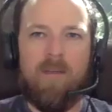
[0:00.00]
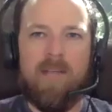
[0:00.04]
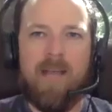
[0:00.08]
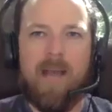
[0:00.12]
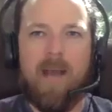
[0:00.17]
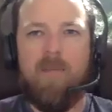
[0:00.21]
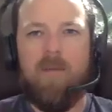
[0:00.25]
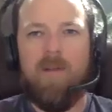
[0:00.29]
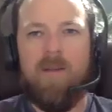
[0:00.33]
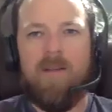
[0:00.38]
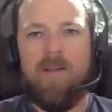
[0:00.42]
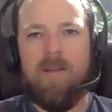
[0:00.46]

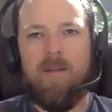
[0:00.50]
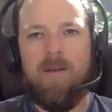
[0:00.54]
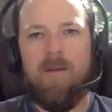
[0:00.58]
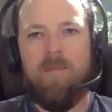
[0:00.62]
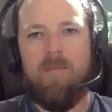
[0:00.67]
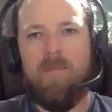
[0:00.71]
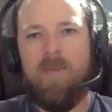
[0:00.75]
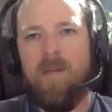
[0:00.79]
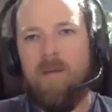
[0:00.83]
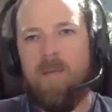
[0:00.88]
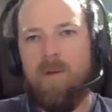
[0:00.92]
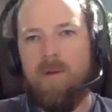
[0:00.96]

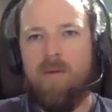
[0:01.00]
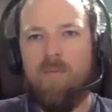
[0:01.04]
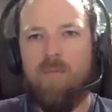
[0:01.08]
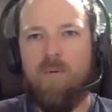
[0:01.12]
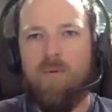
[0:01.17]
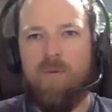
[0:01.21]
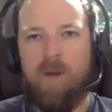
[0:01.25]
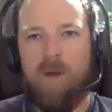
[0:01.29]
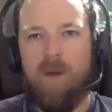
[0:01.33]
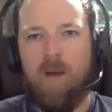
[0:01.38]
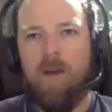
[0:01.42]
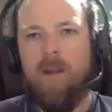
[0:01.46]
metabolism. Here we go,
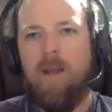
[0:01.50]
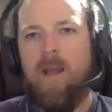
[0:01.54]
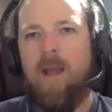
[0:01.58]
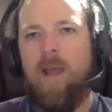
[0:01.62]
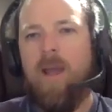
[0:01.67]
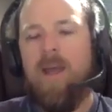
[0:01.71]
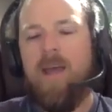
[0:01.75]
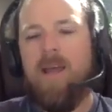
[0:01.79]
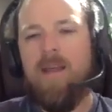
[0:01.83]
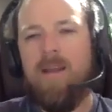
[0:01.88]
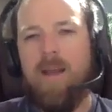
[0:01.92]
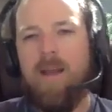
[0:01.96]
moving on.
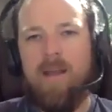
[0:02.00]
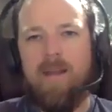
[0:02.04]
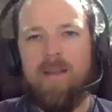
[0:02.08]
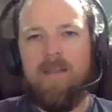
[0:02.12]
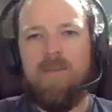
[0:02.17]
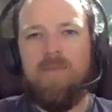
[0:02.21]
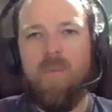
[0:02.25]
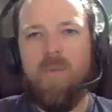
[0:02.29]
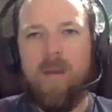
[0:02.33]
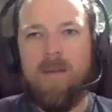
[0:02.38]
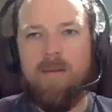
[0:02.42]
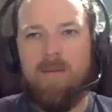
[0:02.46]

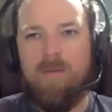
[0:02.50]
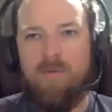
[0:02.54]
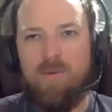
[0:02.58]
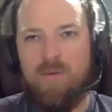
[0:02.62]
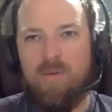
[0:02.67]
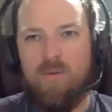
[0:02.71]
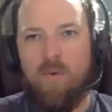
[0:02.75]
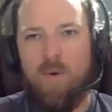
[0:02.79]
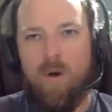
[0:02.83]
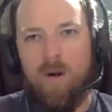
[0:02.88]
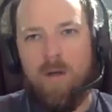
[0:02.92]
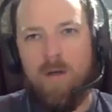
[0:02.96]
It's way too
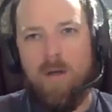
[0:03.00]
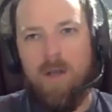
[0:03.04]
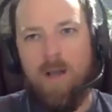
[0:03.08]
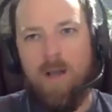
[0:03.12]
short